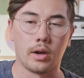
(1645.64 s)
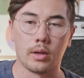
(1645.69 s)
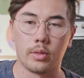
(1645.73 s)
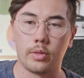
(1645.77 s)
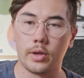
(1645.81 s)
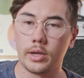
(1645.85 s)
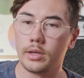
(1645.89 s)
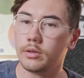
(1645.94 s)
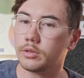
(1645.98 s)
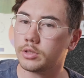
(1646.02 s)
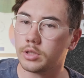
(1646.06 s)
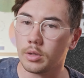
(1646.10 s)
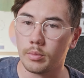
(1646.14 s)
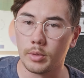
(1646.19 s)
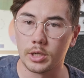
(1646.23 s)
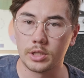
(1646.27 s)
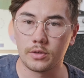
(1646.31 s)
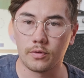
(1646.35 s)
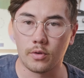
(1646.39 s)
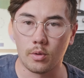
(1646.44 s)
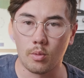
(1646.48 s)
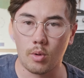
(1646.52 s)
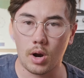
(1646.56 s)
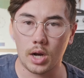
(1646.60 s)
thank you so much
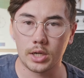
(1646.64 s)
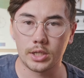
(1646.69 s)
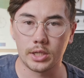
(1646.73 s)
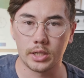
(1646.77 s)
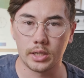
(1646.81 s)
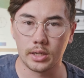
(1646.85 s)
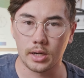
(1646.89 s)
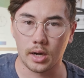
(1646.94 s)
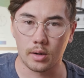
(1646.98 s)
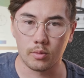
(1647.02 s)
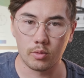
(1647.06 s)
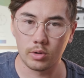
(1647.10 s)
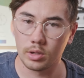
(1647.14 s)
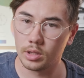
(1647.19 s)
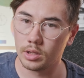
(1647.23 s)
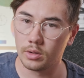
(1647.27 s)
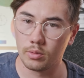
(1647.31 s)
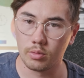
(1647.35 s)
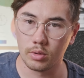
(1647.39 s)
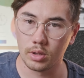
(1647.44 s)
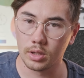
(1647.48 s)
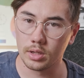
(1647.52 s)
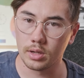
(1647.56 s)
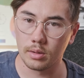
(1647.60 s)
for watching. I really,
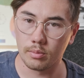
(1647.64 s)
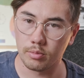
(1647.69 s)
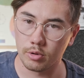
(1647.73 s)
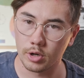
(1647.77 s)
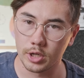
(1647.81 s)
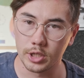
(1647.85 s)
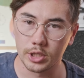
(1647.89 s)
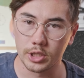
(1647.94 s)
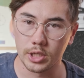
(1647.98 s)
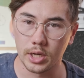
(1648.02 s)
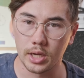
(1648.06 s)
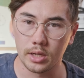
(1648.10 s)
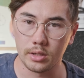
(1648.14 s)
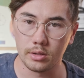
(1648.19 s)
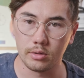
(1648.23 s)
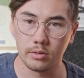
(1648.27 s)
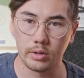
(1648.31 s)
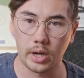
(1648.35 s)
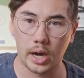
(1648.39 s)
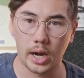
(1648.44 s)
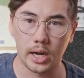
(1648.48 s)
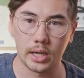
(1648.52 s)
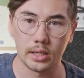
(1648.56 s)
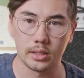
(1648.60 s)
really appreciate you
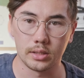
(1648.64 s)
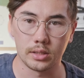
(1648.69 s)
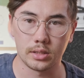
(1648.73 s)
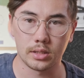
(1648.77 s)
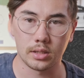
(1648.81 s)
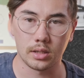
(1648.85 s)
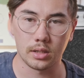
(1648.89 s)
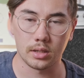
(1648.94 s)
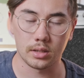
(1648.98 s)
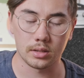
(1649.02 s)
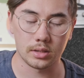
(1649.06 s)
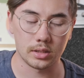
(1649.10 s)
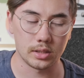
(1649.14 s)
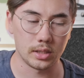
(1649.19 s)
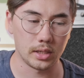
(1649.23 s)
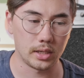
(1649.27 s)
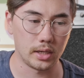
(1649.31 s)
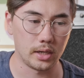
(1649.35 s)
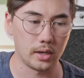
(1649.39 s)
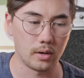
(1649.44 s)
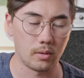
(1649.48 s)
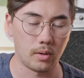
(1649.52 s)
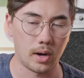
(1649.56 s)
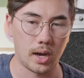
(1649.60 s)
guys
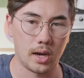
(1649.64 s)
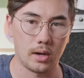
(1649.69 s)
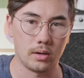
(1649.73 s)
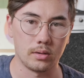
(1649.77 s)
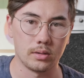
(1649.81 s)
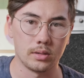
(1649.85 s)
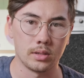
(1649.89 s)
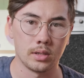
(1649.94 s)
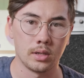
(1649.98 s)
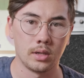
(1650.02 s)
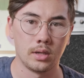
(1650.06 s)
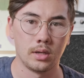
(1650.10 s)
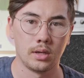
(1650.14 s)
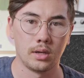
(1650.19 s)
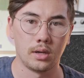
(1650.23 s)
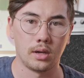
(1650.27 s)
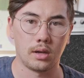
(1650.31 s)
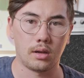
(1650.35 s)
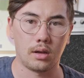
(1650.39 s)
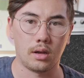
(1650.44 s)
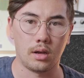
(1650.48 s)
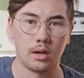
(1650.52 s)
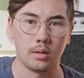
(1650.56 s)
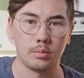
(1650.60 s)
sticking around,
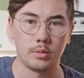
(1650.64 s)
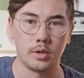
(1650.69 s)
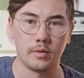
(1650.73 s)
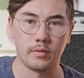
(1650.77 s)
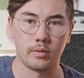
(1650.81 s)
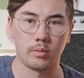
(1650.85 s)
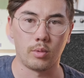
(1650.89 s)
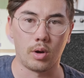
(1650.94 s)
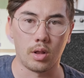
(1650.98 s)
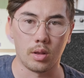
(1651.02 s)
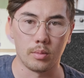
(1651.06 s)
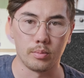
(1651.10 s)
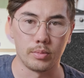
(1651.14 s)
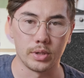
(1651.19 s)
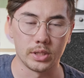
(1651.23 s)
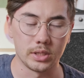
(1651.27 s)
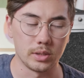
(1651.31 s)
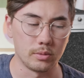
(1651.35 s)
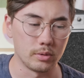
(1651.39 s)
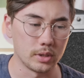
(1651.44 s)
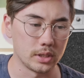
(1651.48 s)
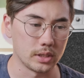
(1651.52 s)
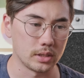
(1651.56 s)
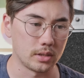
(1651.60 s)
even while I'm
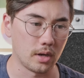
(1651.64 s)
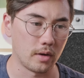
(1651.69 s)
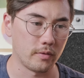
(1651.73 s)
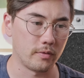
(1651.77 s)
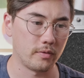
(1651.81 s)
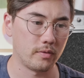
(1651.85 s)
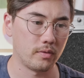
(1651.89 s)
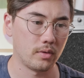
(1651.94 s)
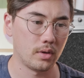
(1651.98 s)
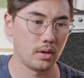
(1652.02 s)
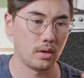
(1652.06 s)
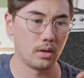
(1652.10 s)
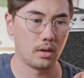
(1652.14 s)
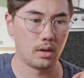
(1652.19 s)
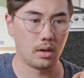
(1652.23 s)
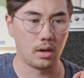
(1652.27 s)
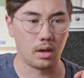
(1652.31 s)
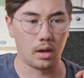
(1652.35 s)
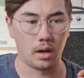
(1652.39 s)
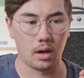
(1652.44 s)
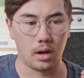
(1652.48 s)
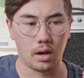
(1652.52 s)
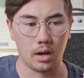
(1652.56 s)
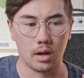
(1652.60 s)
busy with stuff.
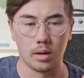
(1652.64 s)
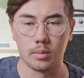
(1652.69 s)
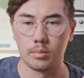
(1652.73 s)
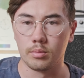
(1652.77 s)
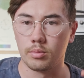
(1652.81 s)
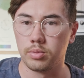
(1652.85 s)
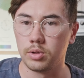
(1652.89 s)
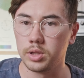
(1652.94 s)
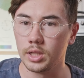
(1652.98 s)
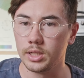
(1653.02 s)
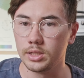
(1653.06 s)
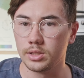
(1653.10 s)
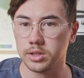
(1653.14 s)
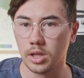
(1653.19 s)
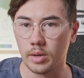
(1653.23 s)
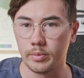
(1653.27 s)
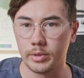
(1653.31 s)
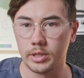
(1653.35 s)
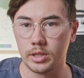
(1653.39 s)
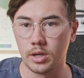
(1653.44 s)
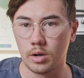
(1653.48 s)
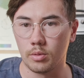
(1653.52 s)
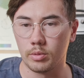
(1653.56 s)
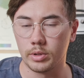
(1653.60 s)
Please let
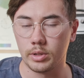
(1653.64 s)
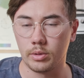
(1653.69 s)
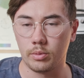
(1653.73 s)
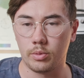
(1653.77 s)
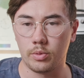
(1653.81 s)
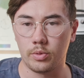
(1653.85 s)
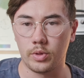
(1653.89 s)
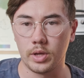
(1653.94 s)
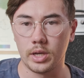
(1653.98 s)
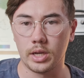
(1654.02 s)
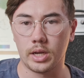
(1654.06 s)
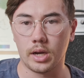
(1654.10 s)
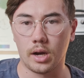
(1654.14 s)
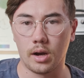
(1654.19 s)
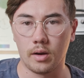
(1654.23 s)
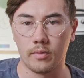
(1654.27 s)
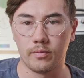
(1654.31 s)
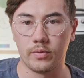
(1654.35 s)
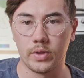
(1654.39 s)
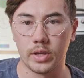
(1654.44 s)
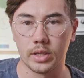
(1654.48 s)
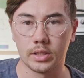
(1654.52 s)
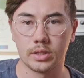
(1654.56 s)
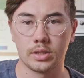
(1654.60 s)
me know what you think
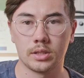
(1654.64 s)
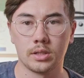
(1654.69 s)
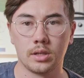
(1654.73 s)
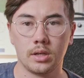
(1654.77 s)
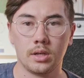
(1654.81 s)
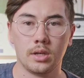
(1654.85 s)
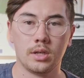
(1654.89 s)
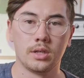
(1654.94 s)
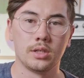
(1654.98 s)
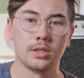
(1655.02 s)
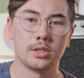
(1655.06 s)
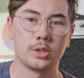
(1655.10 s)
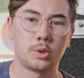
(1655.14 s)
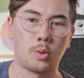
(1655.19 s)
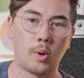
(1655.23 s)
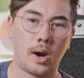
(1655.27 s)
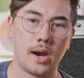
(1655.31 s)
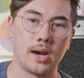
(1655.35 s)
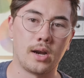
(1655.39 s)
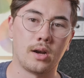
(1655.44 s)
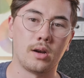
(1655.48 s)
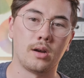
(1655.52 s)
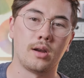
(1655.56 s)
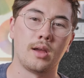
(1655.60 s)
of this
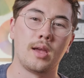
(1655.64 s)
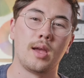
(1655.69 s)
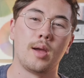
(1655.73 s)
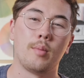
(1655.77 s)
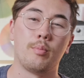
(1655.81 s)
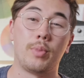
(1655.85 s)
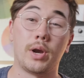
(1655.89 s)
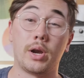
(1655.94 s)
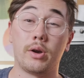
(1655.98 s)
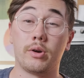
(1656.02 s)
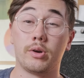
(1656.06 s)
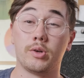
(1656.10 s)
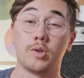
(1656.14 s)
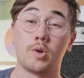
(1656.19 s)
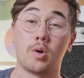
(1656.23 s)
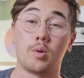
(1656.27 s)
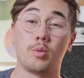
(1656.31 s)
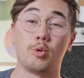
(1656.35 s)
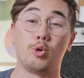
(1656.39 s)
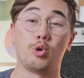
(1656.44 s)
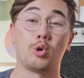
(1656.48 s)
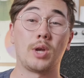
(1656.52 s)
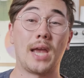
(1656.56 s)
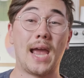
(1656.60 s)
Squier
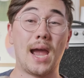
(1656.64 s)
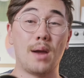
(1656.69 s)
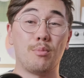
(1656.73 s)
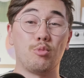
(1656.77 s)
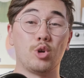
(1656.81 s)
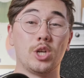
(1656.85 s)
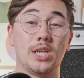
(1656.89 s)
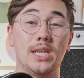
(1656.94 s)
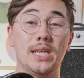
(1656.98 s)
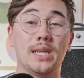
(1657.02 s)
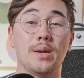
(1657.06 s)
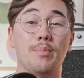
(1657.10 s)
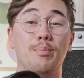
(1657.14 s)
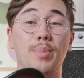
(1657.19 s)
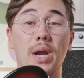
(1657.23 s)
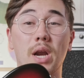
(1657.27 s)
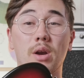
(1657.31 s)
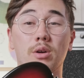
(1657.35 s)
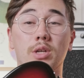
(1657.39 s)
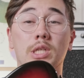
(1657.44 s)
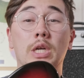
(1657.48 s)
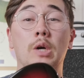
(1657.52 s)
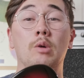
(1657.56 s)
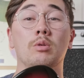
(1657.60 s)
Paranormal Cabronita
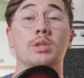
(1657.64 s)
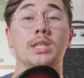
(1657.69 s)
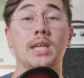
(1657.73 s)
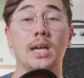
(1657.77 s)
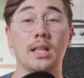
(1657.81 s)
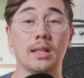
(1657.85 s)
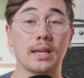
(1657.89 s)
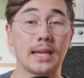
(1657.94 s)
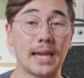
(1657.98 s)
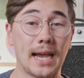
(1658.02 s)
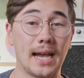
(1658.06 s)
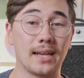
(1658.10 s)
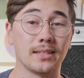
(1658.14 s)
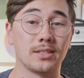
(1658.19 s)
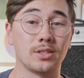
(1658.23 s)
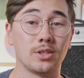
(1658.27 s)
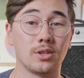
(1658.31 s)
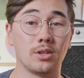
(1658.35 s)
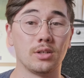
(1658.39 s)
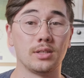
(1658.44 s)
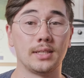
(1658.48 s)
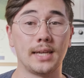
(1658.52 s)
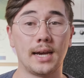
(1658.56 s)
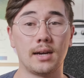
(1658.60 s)
Baritone
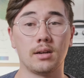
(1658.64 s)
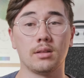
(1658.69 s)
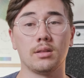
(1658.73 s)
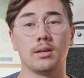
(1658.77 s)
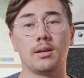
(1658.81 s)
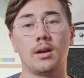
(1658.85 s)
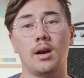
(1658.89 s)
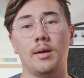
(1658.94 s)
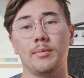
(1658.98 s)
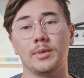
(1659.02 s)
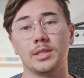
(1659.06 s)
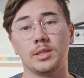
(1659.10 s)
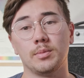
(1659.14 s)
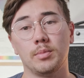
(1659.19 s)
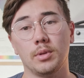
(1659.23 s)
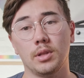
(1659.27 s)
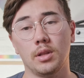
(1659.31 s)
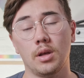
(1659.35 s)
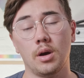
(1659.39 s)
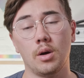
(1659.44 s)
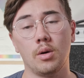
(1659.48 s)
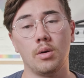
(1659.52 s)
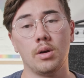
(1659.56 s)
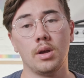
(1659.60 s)
Telecaster down in the comments
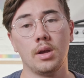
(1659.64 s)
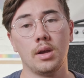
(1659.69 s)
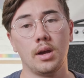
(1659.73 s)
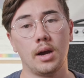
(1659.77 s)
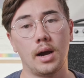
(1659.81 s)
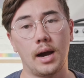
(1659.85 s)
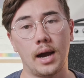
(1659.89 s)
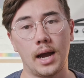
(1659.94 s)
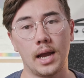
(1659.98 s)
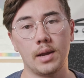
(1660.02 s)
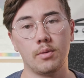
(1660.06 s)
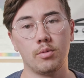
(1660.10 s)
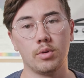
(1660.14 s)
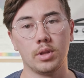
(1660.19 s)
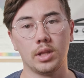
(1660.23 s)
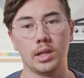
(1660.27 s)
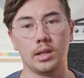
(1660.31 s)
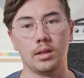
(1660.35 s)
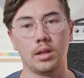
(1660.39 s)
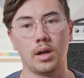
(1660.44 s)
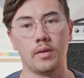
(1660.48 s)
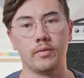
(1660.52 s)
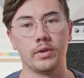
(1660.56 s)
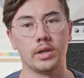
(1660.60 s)
below. I
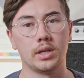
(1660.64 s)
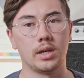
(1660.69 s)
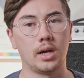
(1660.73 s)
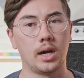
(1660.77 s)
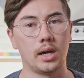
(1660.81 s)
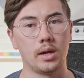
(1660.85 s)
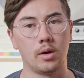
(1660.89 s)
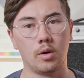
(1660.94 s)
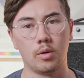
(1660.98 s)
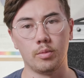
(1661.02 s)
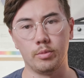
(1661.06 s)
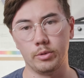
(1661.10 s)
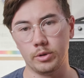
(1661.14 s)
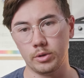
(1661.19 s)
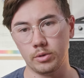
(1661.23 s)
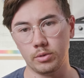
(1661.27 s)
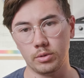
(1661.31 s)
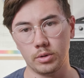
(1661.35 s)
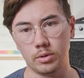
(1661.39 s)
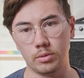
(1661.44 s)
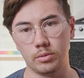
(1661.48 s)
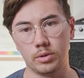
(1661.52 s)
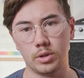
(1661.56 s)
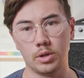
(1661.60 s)
really love it. I hope you
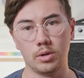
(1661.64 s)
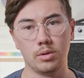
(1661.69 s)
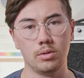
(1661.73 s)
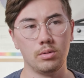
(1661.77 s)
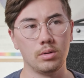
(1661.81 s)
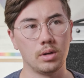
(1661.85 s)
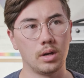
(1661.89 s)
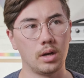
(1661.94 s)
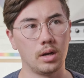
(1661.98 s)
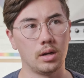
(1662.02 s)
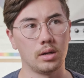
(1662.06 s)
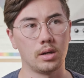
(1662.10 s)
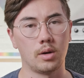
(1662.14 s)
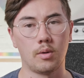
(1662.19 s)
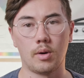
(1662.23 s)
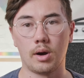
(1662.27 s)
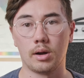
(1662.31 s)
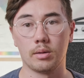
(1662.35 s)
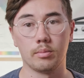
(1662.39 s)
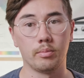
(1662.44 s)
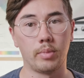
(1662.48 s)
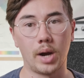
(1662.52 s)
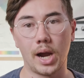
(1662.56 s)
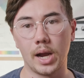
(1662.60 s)
do too. Go
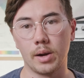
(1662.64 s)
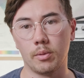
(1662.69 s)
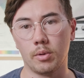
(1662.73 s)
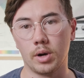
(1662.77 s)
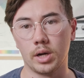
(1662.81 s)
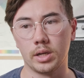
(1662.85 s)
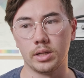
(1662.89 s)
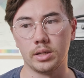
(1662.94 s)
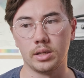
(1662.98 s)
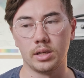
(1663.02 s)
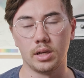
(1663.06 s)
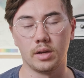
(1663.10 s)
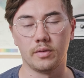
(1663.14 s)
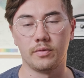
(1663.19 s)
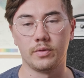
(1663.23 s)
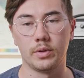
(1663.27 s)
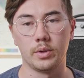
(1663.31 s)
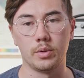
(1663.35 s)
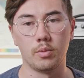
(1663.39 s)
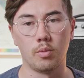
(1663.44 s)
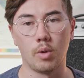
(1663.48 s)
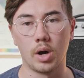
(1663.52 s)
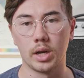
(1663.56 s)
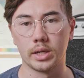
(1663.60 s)
out and buy one if
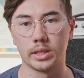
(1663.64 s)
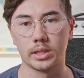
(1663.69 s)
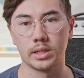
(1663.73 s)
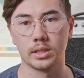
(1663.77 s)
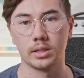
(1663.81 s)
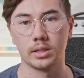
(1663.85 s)
you want.